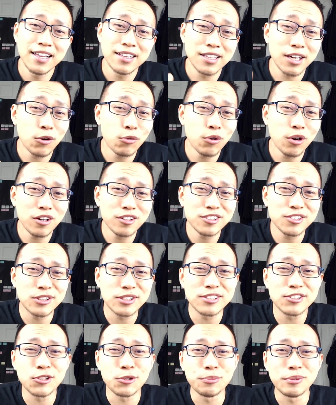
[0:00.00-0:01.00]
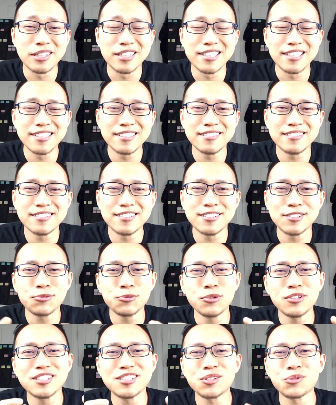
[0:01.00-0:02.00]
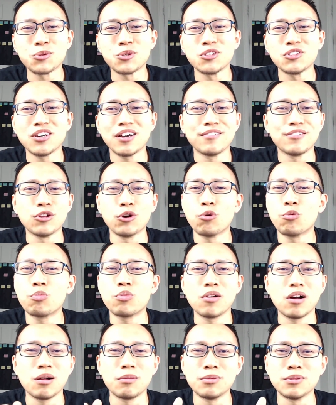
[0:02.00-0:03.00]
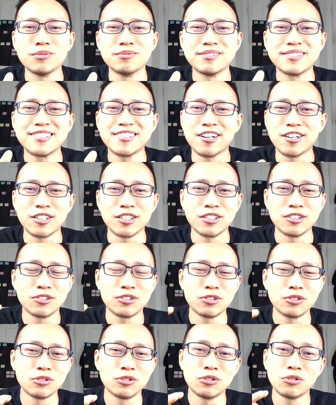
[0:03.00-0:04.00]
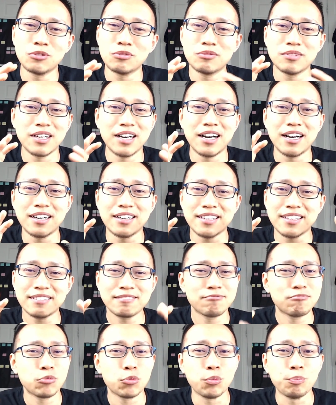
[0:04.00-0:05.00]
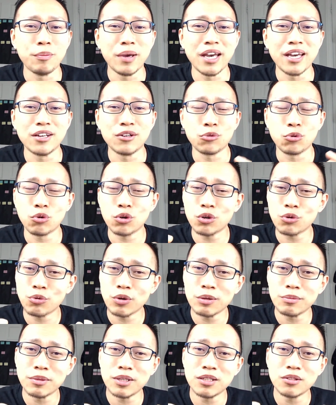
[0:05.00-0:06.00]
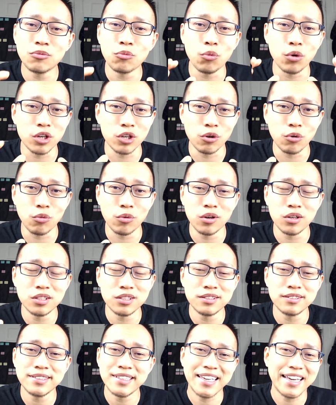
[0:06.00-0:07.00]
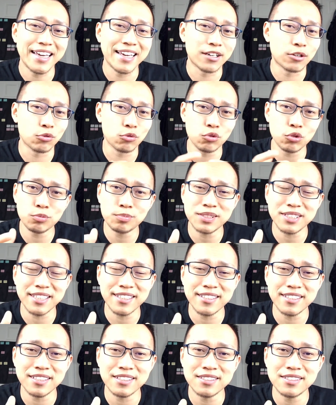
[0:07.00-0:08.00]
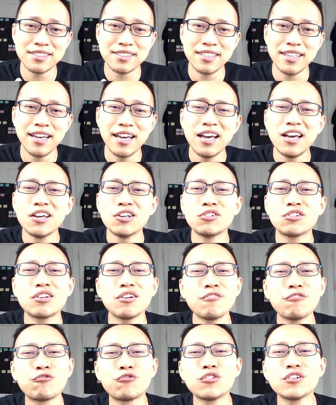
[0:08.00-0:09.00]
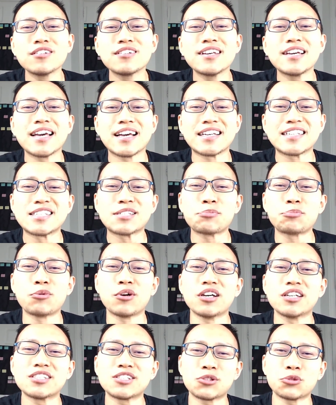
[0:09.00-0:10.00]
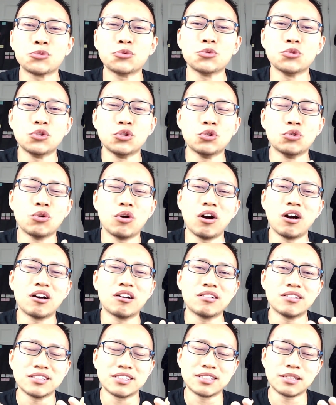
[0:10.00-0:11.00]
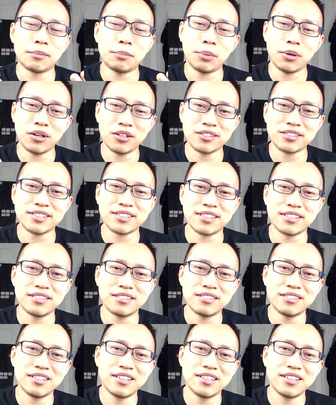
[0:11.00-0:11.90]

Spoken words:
Now we're on to intermediate. This one is where you have no problems talking to men or women one-on-one in group settings. You can freely express who you are as a person